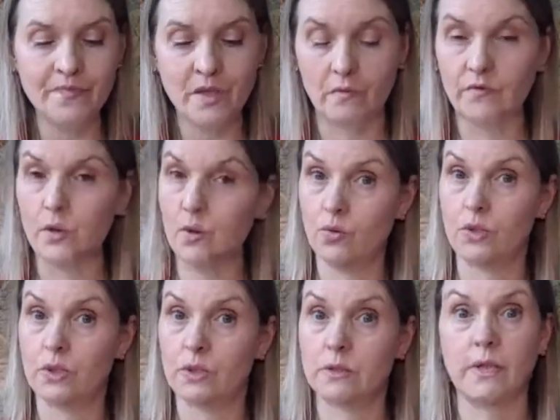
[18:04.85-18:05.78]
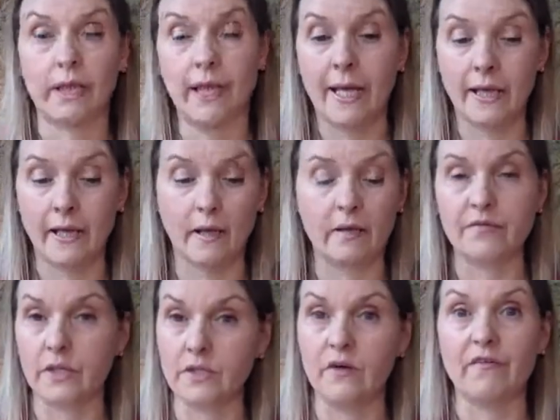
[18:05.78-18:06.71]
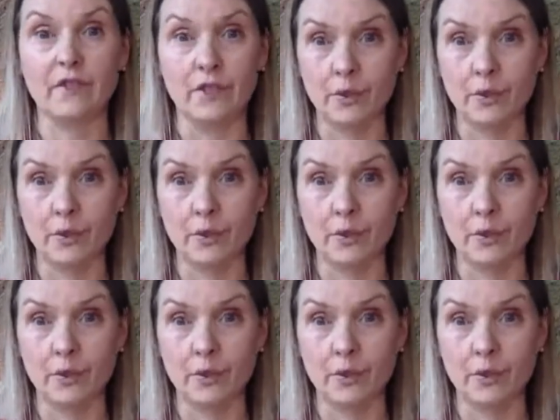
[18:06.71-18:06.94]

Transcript: of course, the king, if it's